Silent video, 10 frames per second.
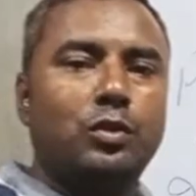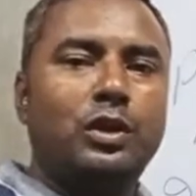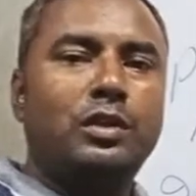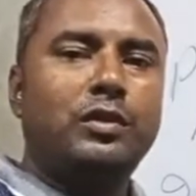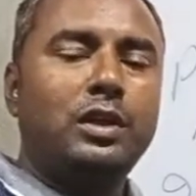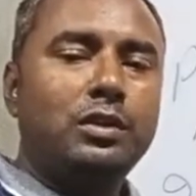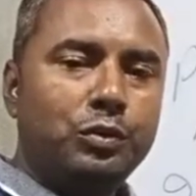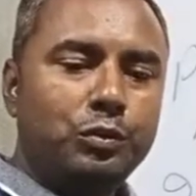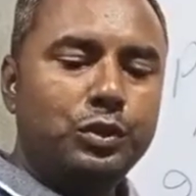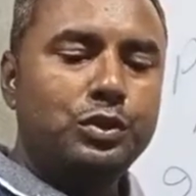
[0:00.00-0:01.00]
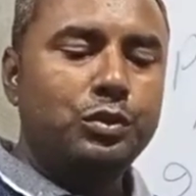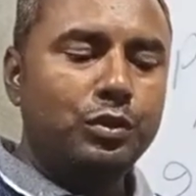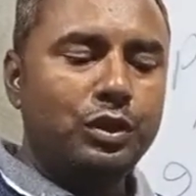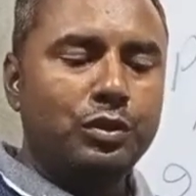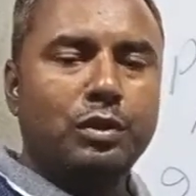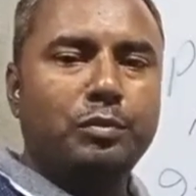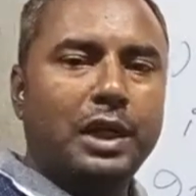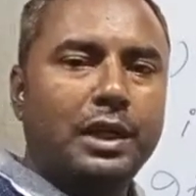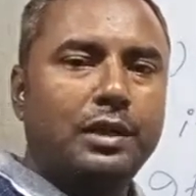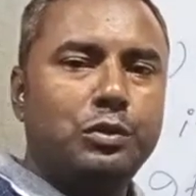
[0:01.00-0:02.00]
Whenever we used to go into the
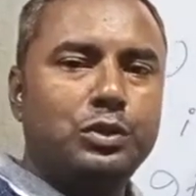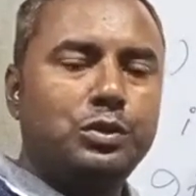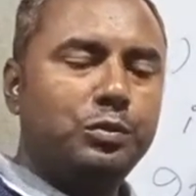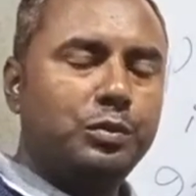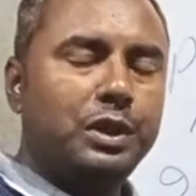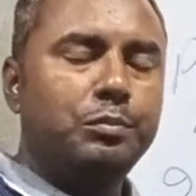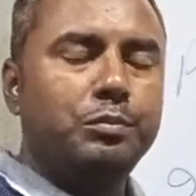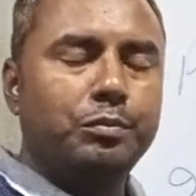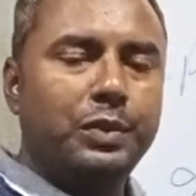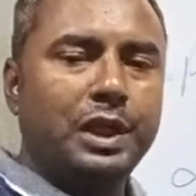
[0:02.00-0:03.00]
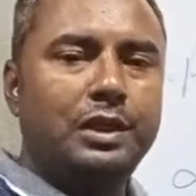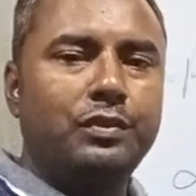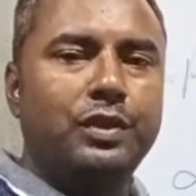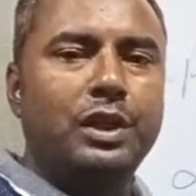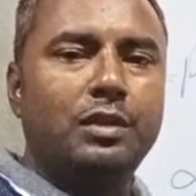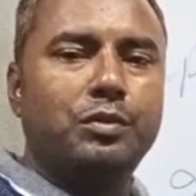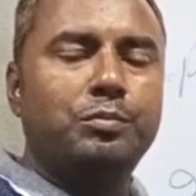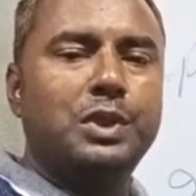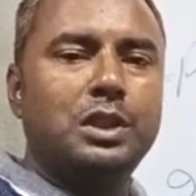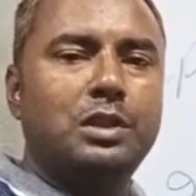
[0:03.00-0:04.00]
market, we used to buy different type
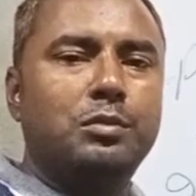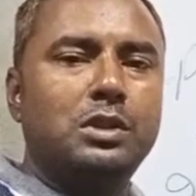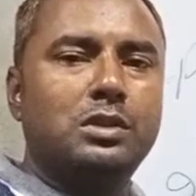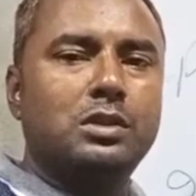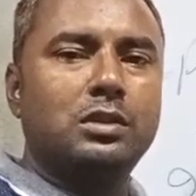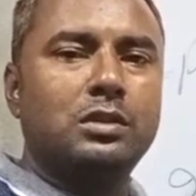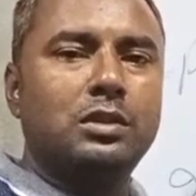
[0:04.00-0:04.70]
of vegetables,